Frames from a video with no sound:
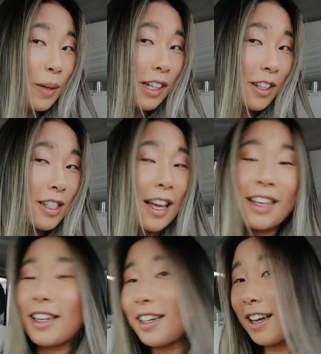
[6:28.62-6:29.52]
is what it looks
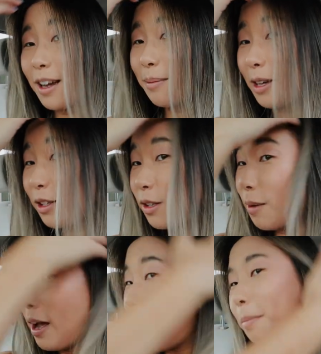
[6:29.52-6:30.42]
like. I'm
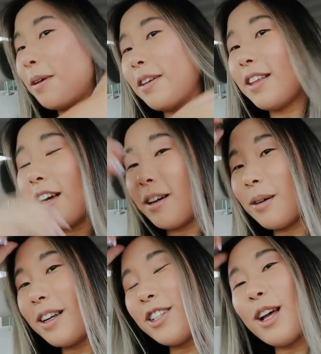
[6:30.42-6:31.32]
so happy with it. I,
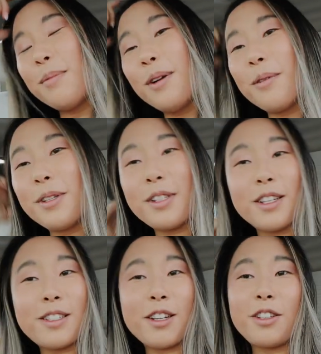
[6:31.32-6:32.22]
Jasmine always
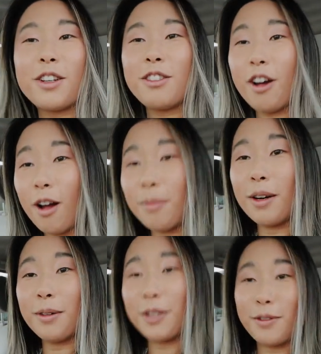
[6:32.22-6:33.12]
does such a good job and
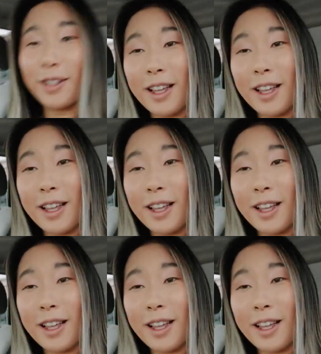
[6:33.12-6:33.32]
I always feel